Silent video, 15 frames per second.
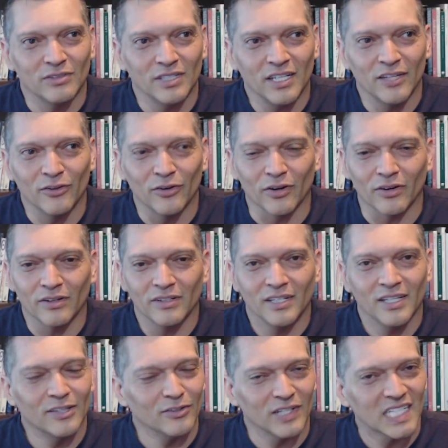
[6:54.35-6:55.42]
either
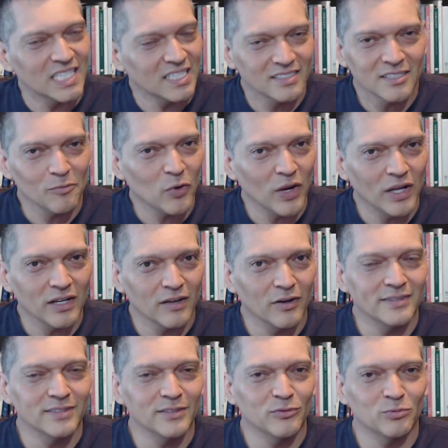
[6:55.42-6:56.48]
they did some kind of
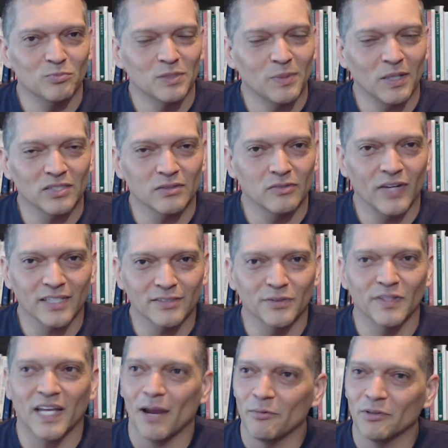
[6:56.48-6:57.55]
crazy special effects, or
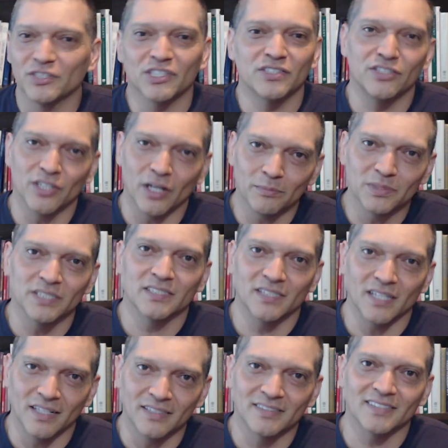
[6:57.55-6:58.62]
the camera just jumped
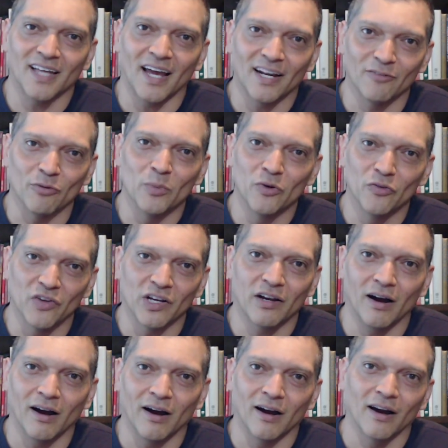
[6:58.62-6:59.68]
inside of a moving
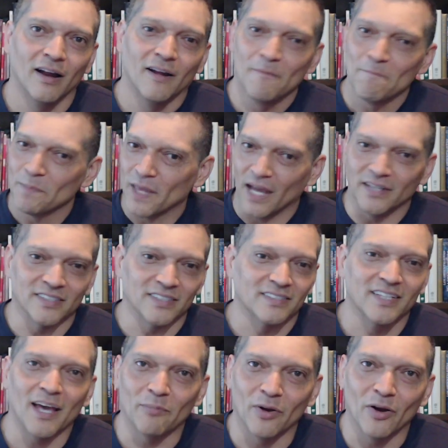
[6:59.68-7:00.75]
car and just
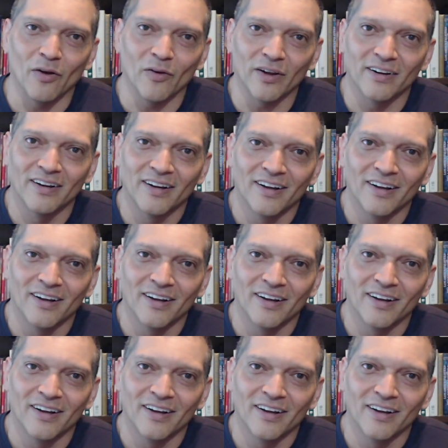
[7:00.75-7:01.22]
kept going,